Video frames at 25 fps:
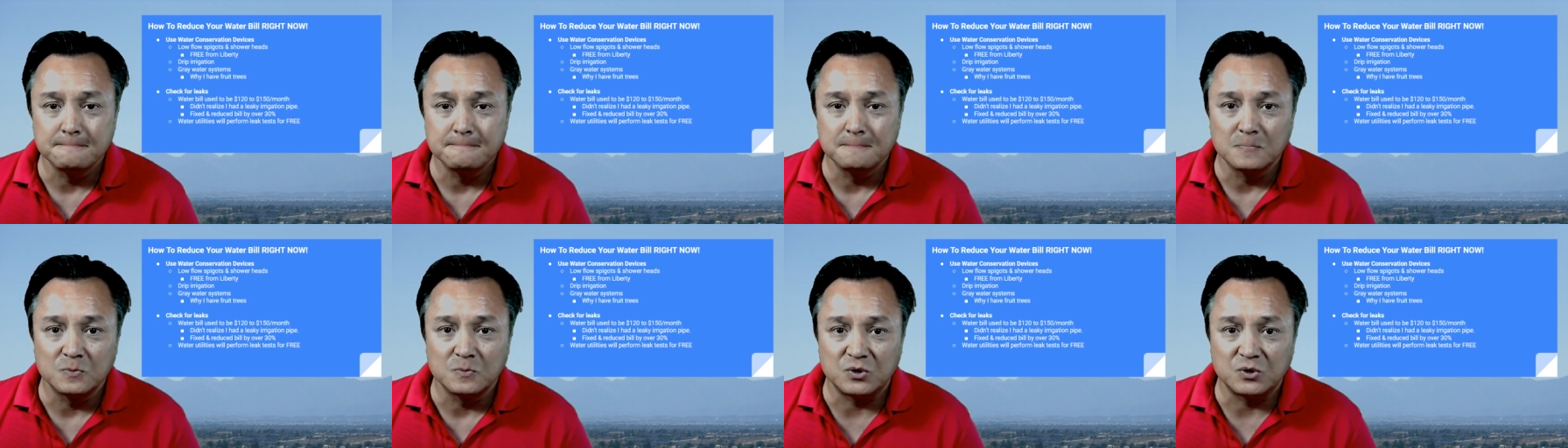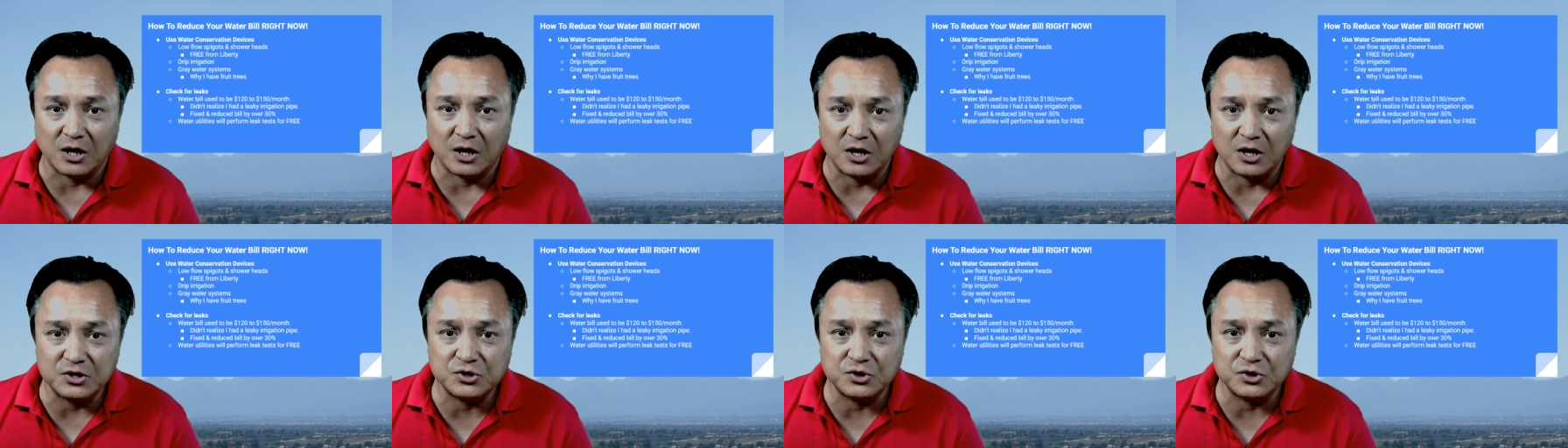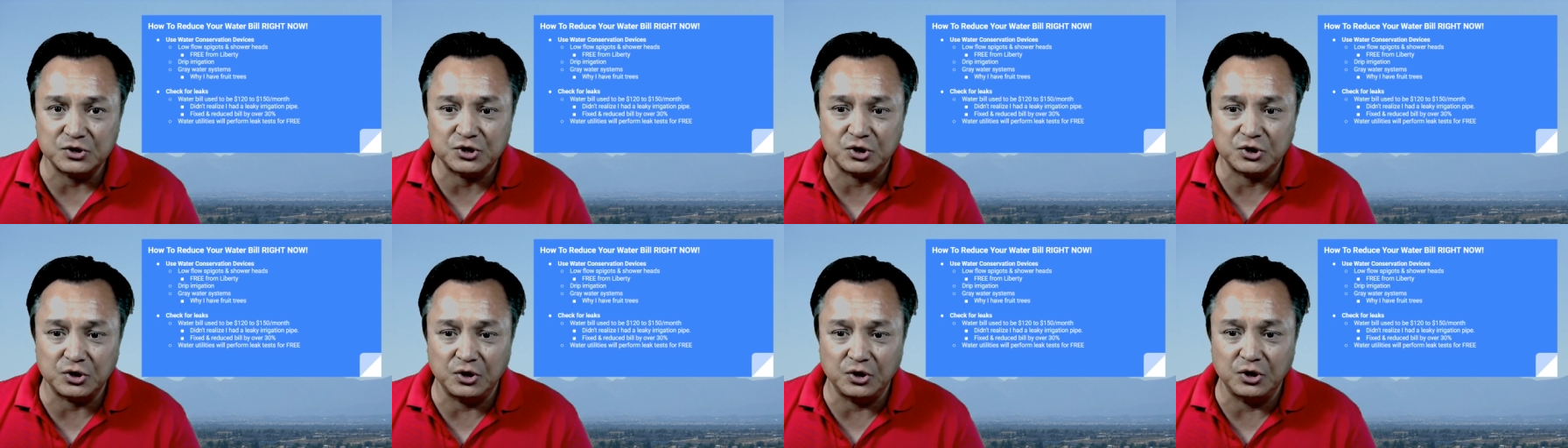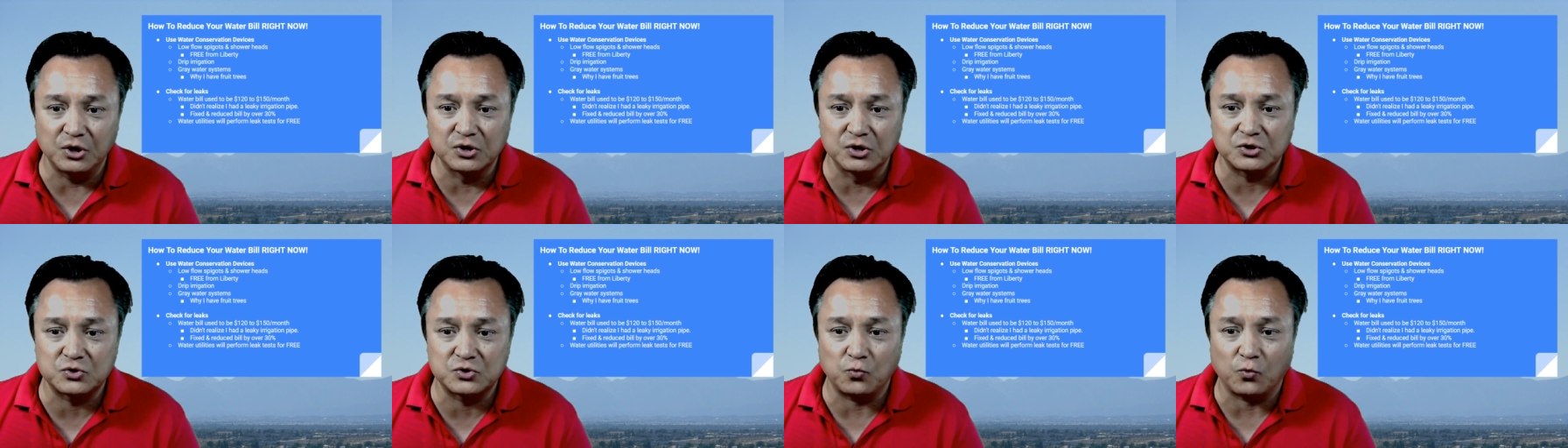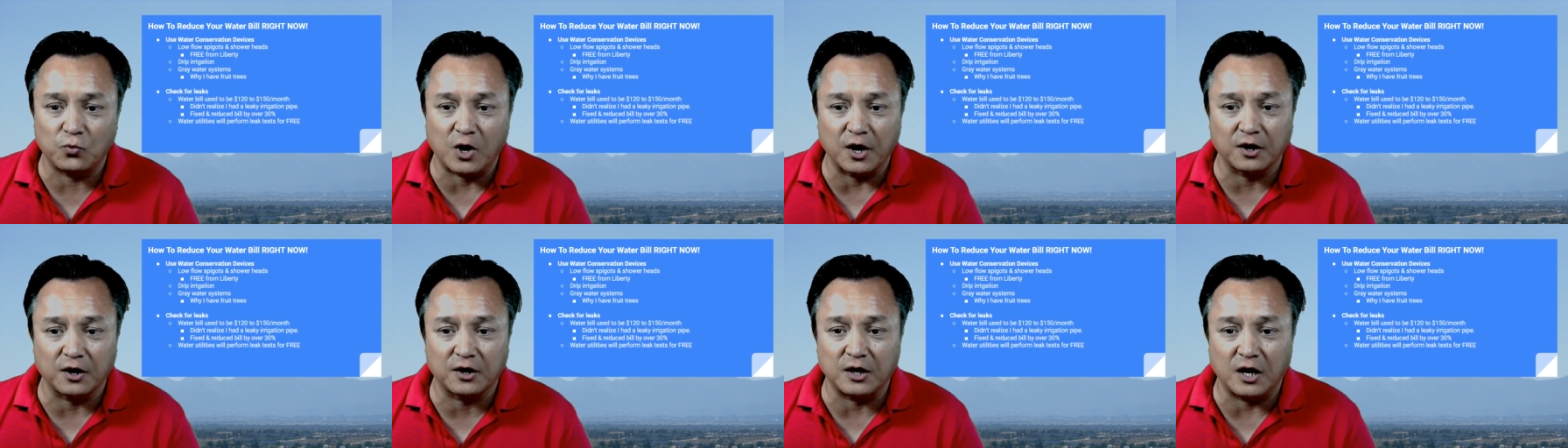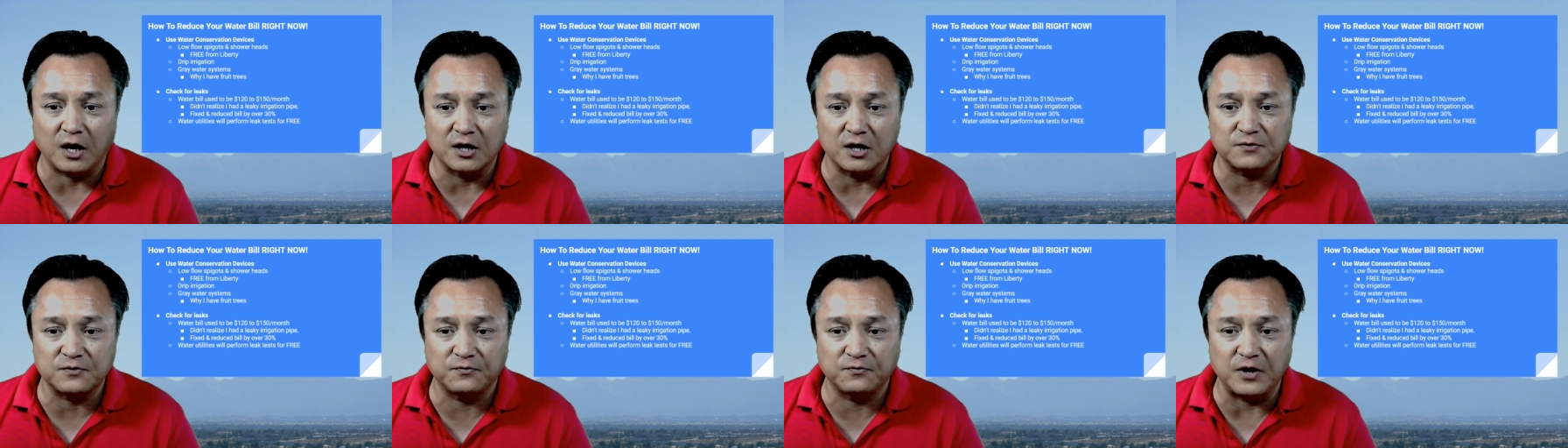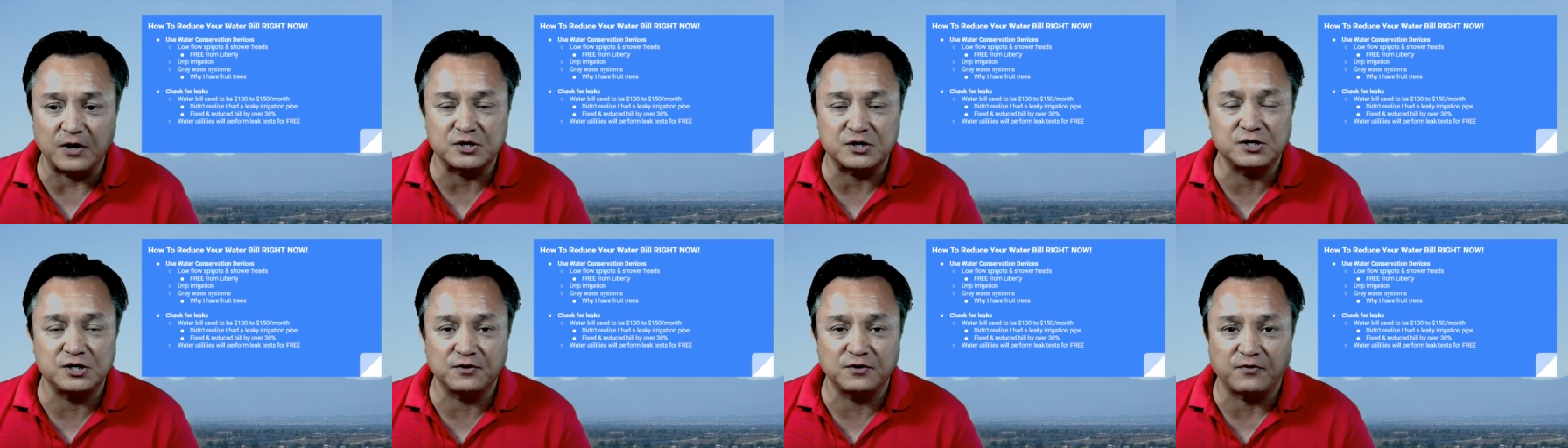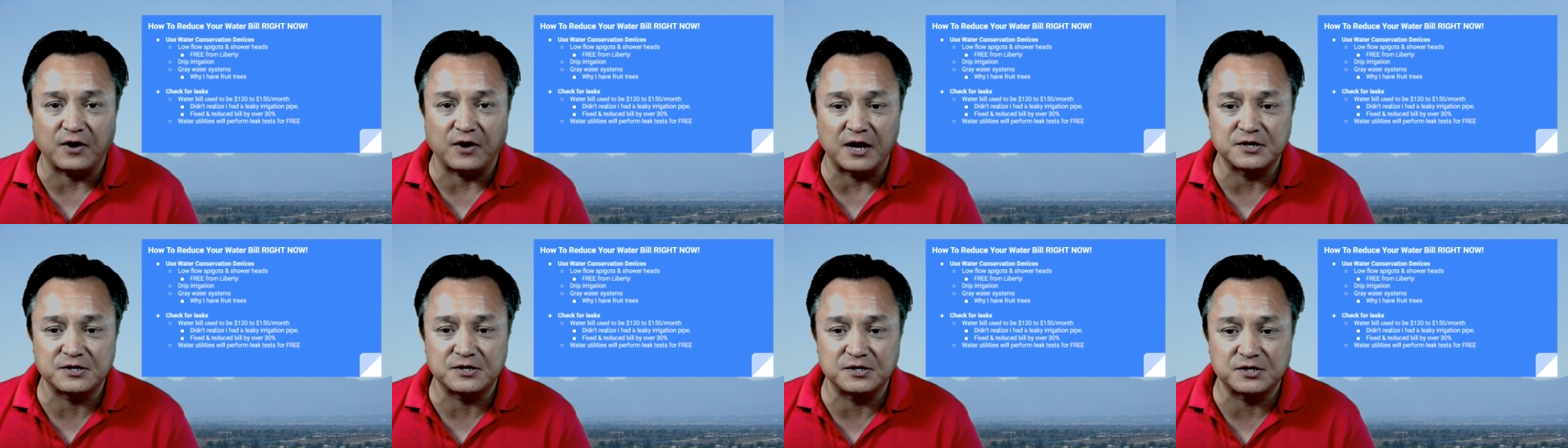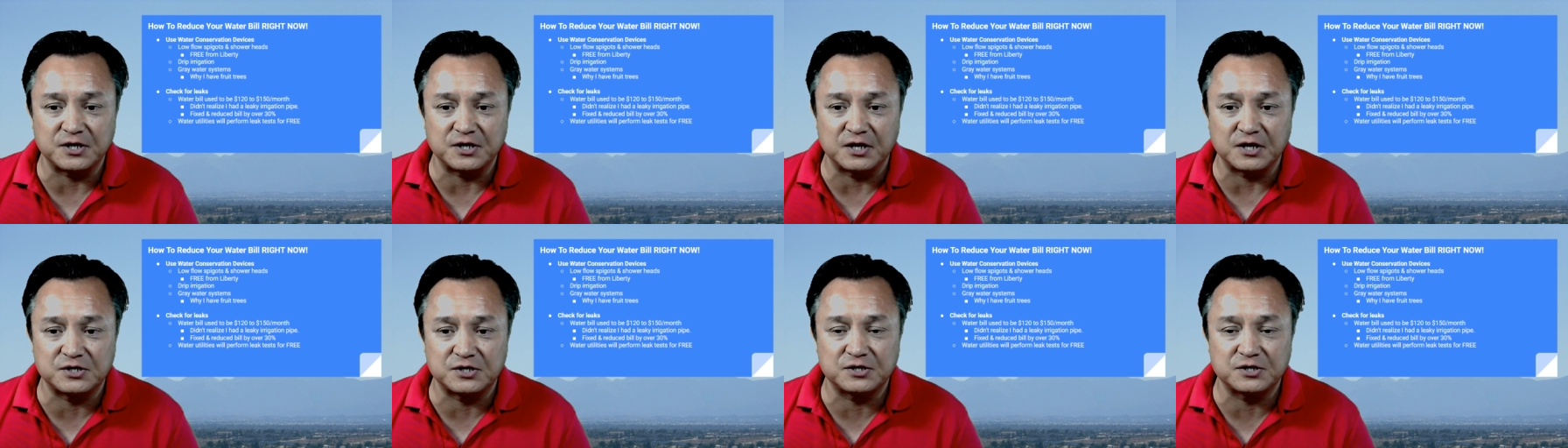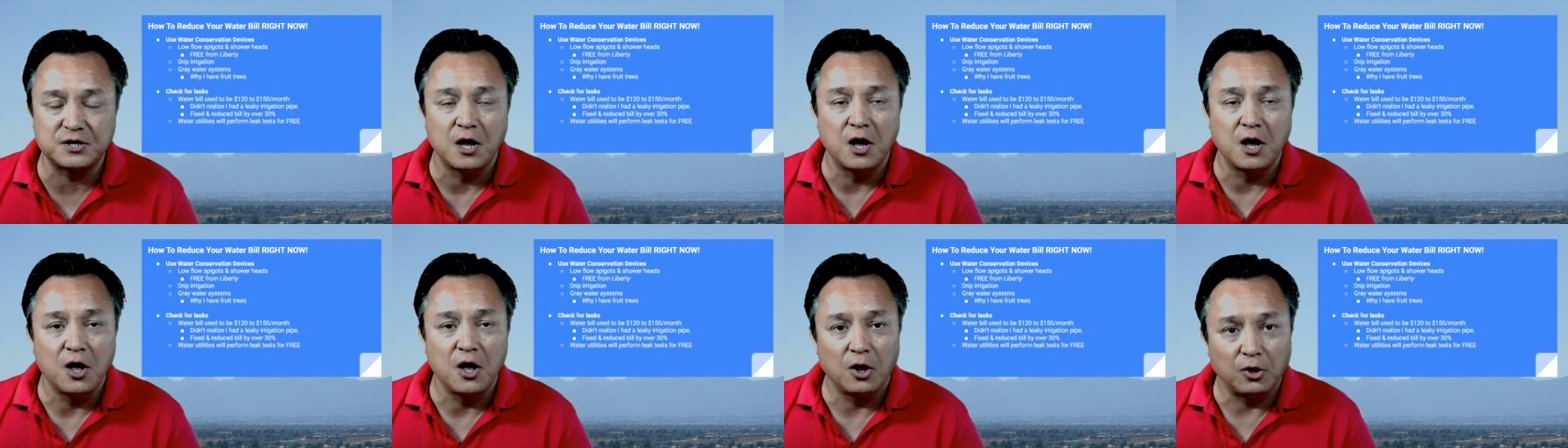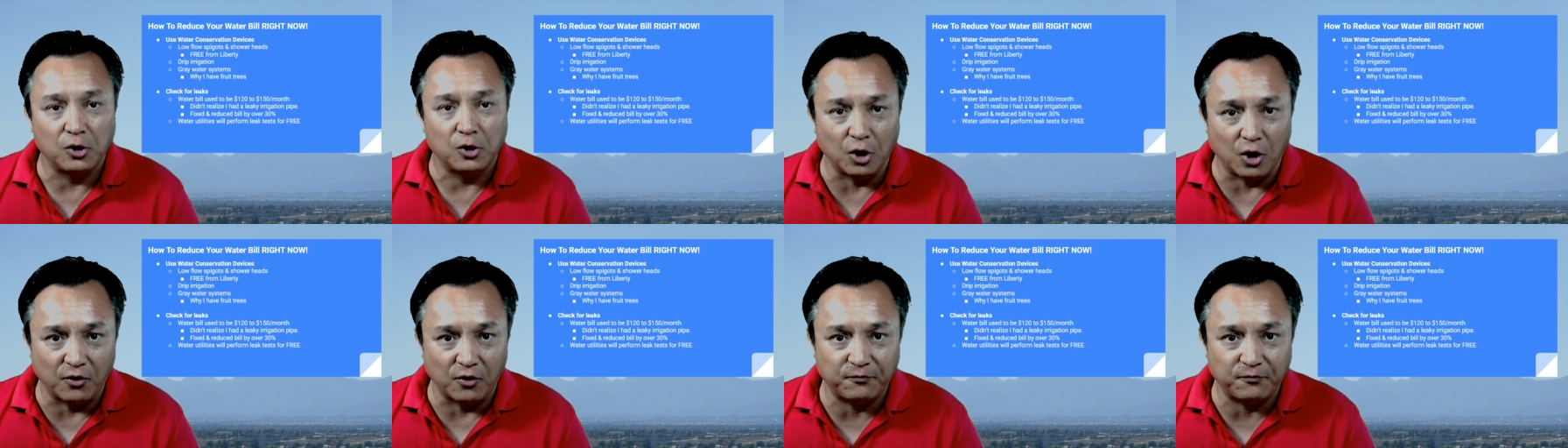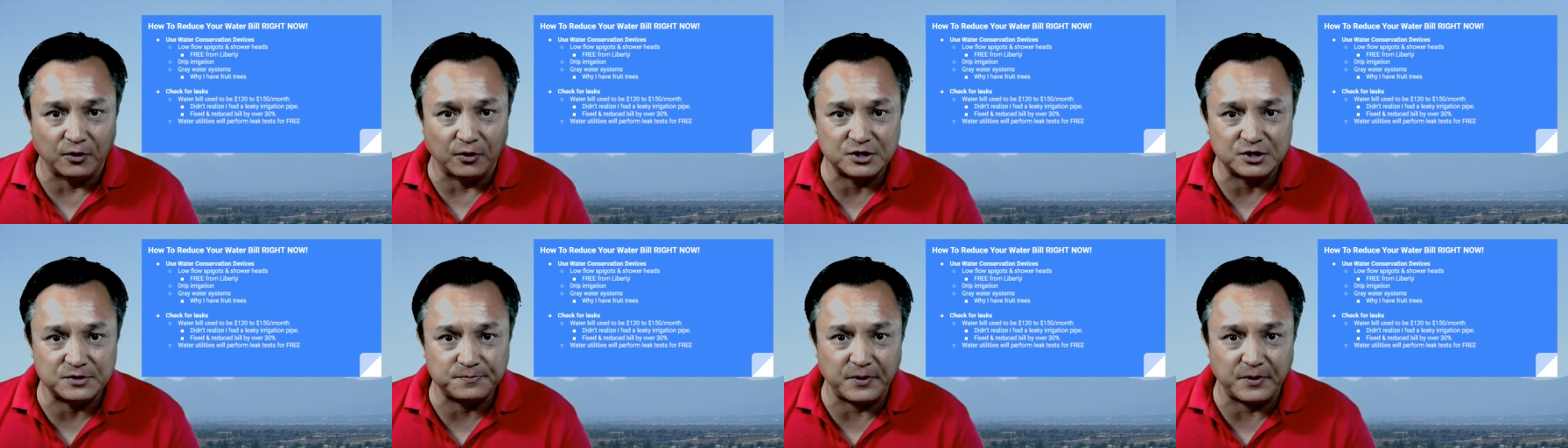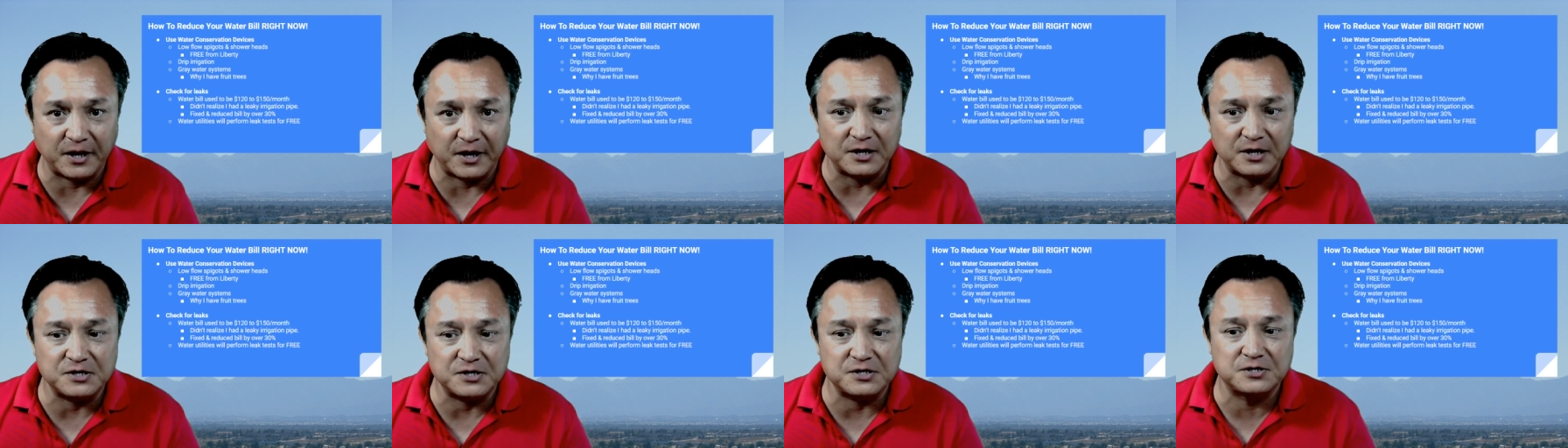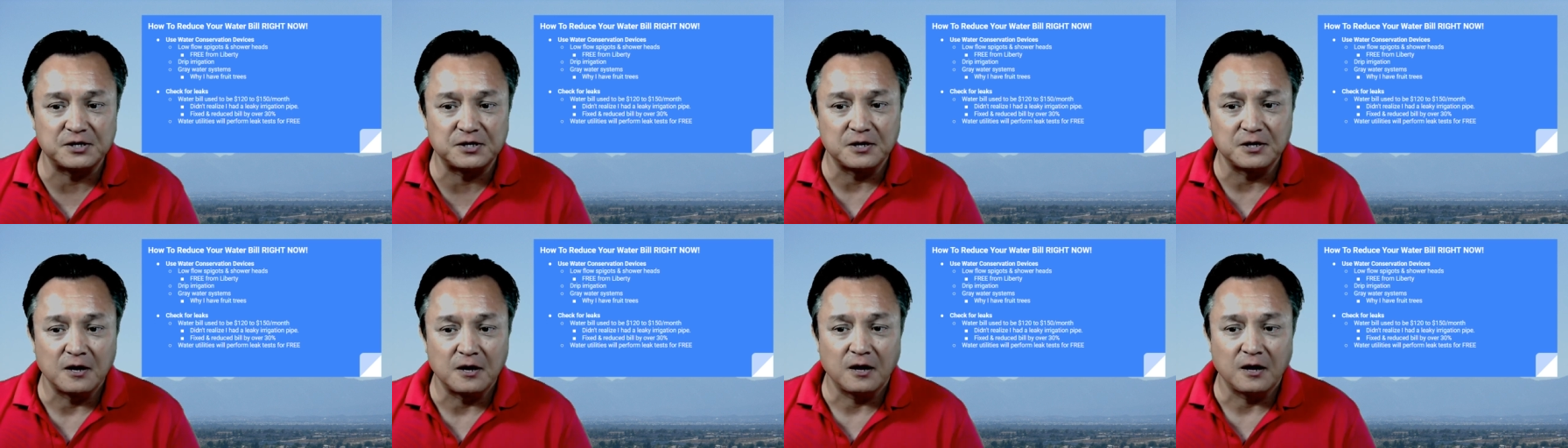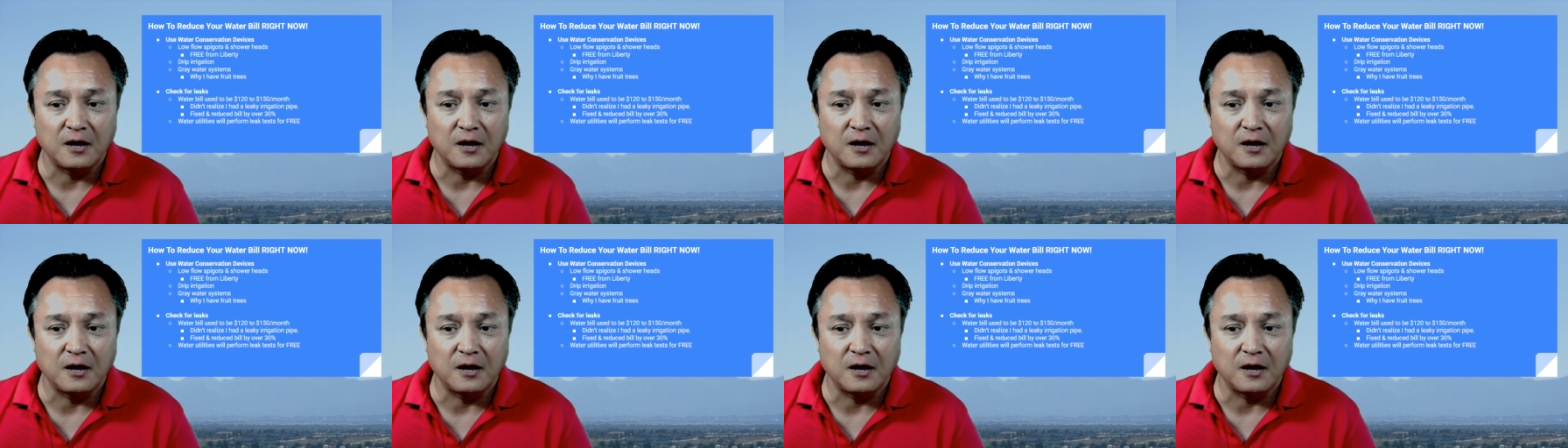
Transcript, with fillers: You also should use water conservation devices such as low flow spigots,